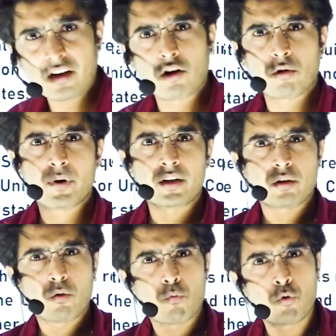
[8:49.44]
government
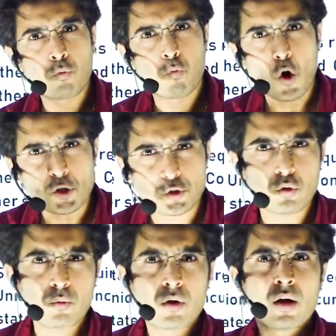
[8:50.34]
would want
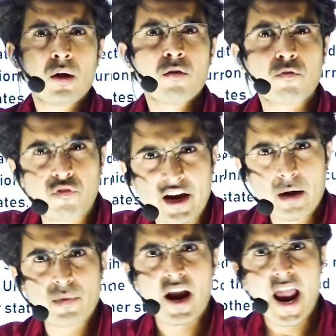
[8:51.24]
to frame